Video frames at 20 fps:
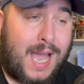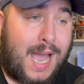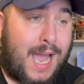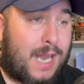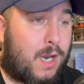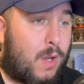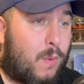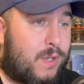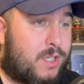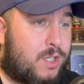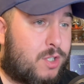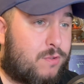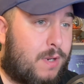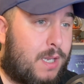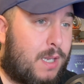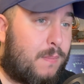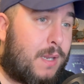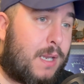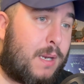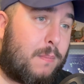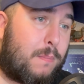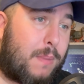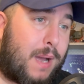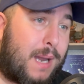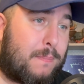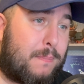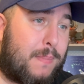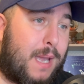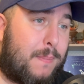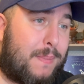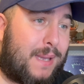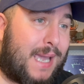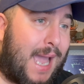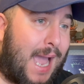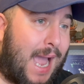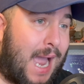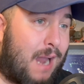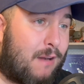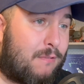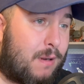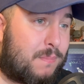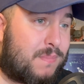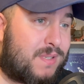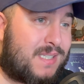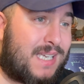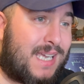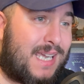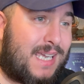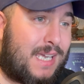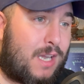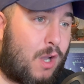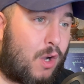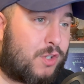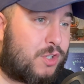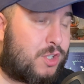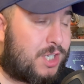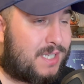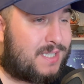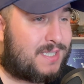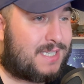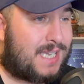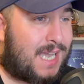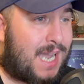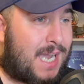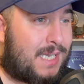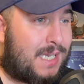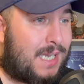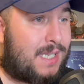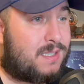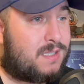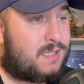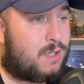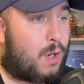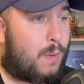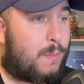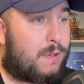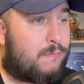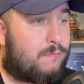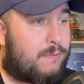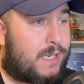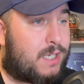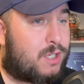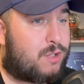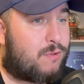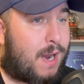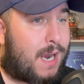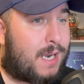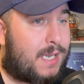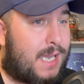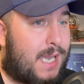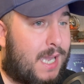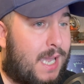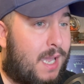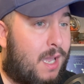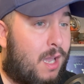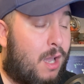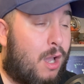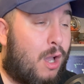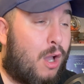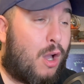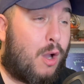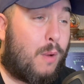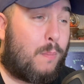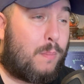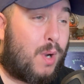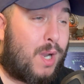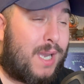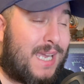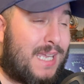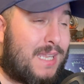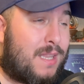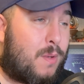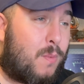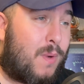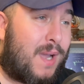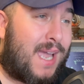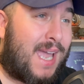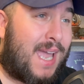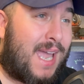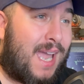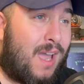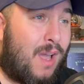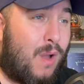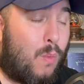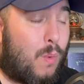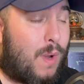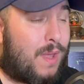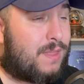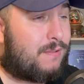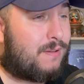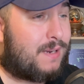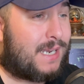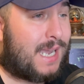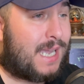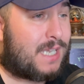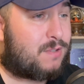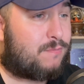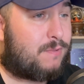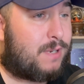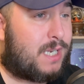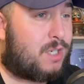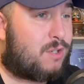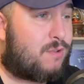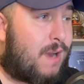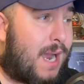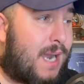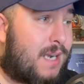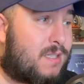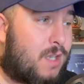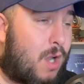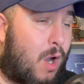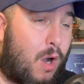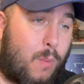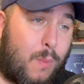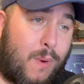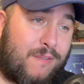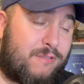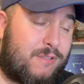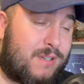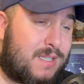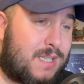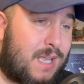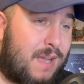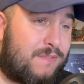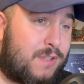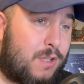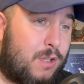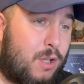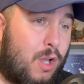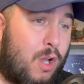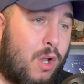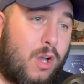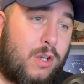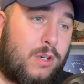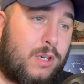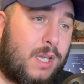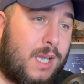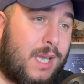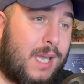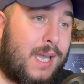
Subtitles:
I know it's dreaming, but I'd maybe get RMC or GCI in to come and retrack it. But either way, whether it gets retracked or whether it's left alone,